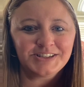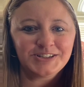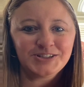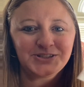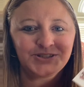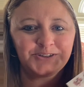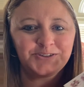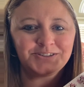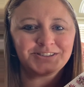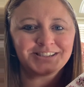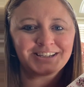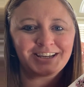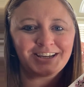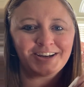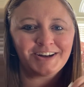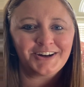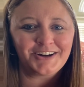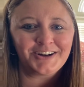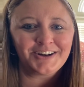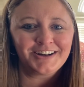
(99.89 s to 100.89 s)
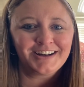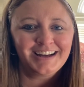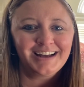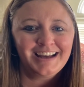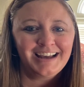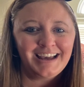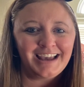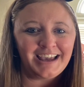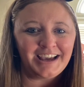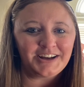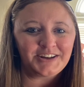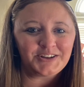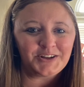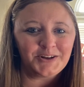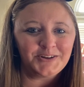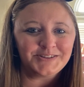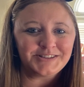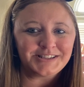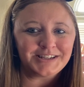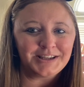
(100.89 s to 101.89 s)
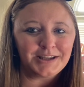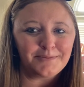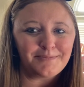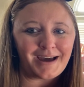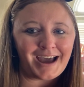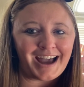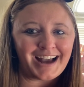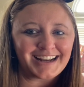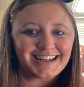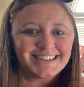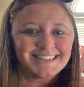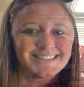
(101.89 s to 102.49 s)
to secure it closed in the back.